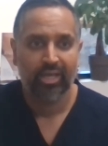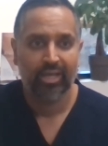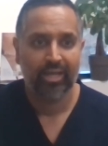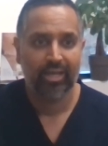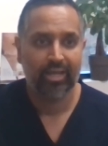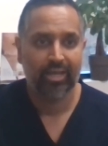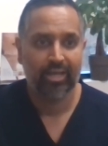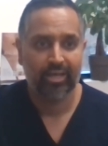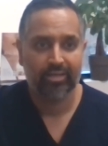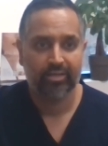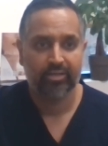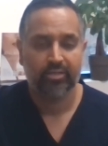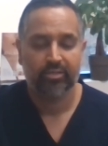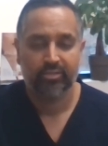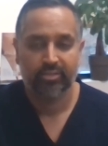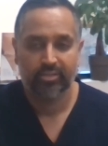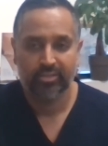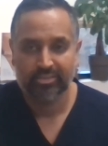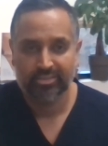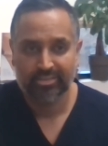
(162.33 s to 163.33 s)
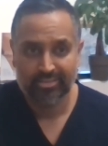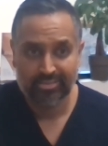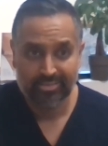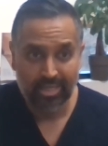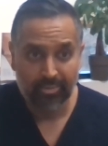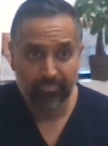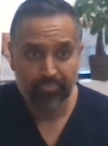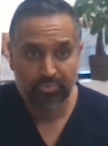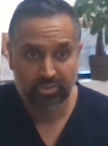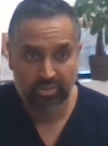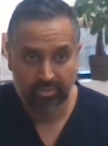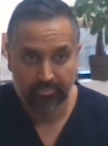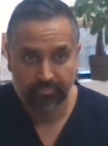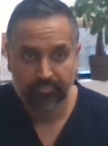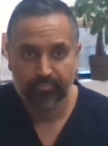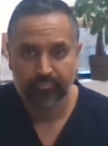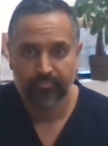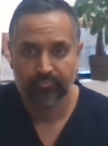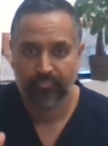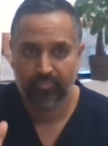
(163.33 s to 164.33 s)
And the
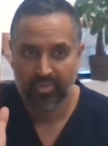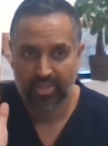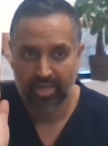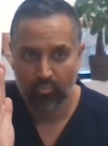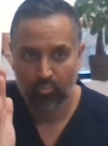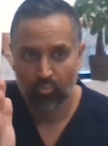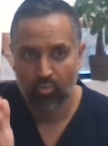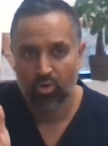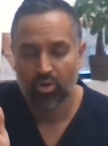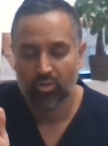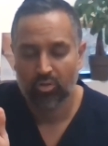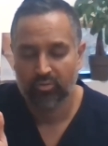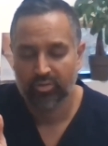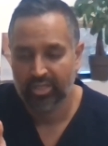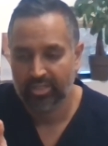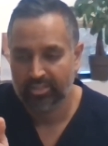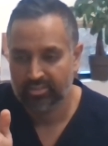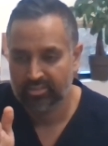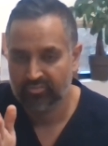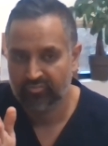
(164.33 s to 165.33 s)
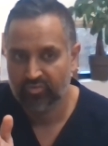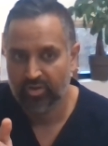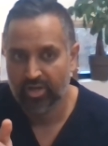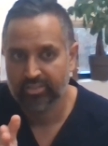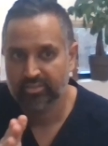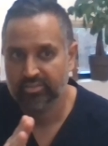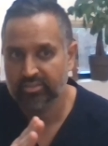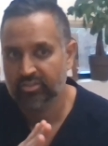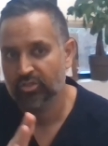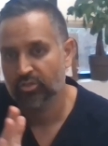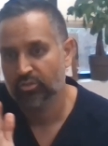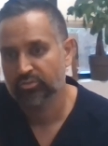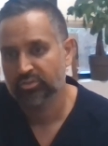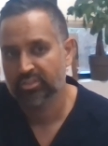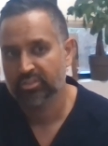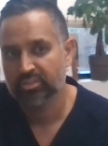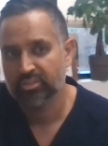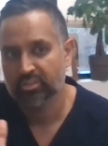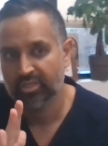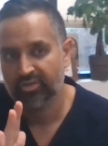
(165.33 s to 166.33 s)
septum, that wall that divides the nose
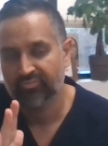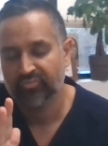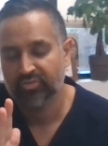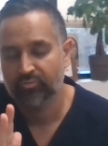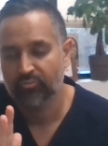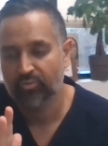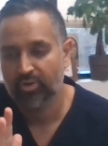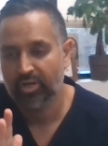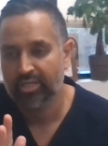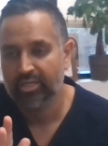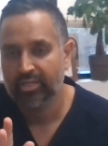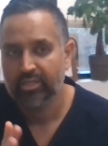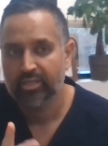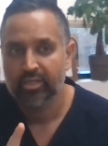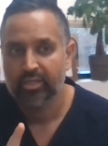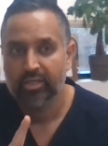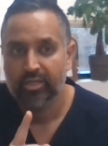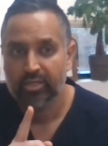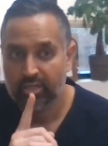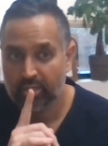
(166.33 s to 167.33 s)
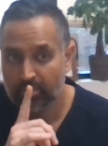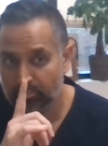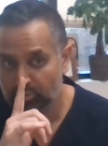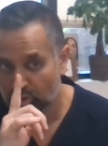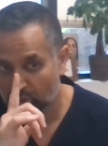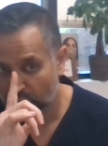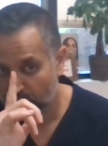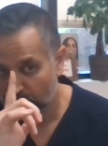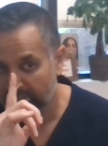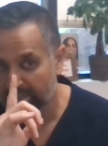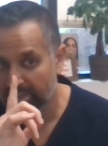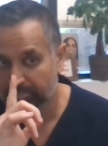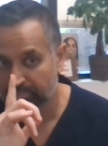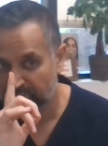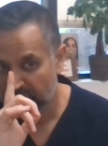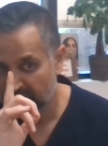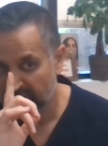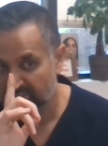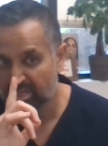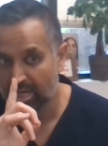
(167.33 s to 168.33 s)
into left and right, comes all the way up
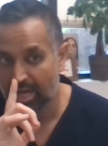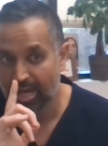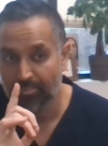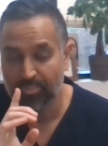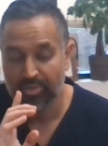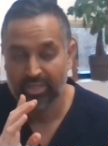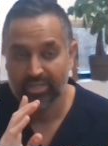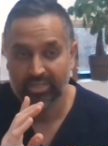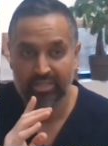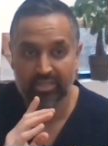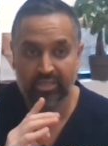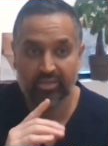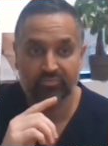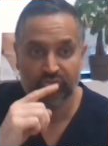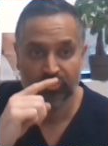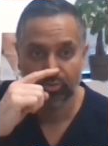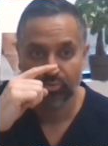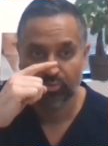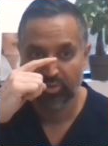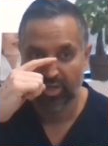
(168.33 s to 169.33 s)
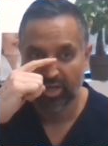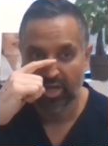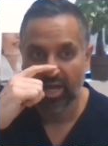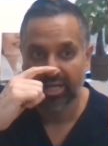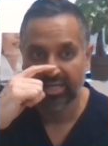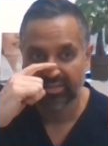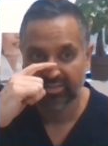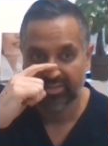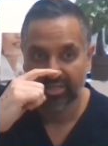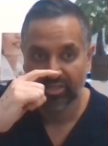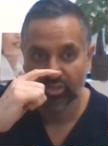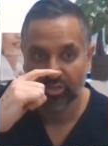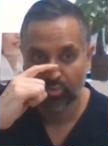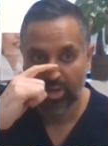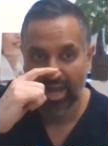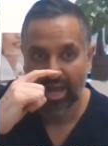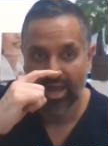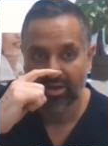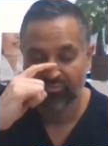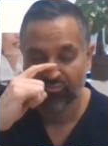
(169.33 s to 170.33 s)
to the top and gives you the height that you
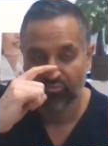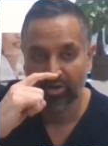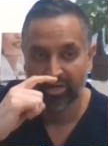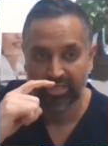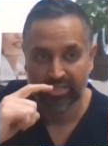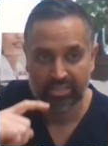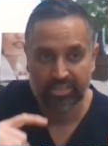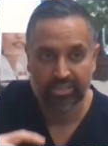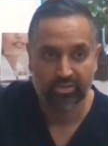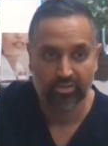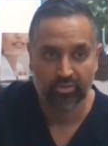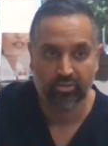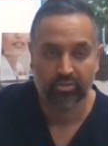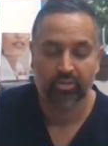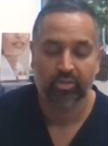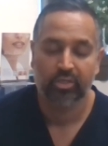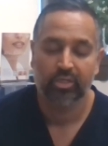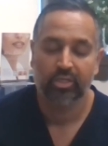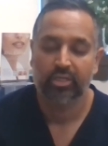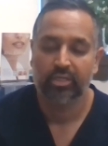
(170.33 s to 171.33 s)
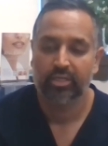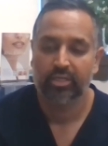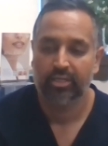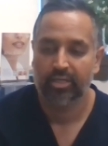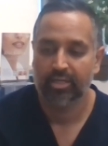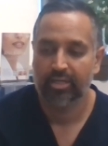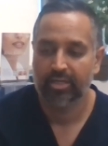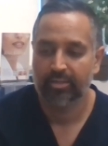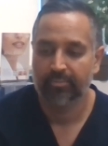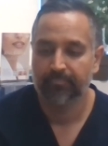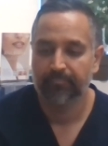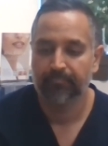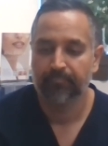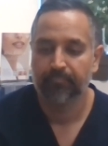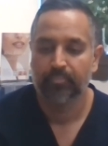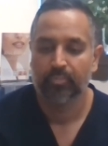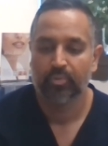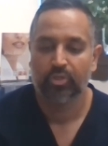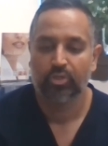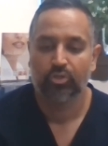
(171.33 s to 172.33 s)
have right here. Um,
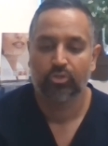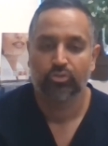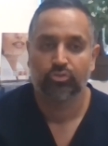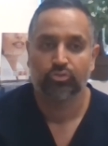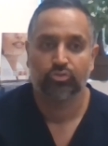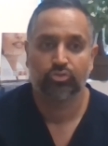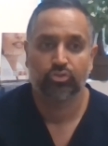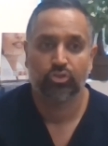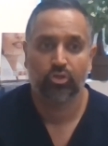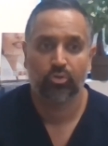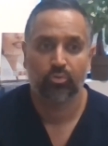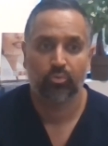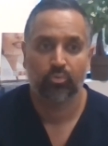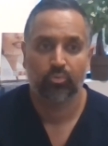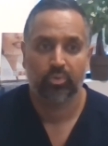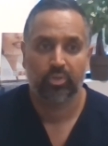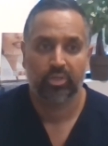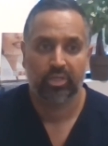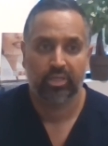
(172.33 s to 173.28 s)
so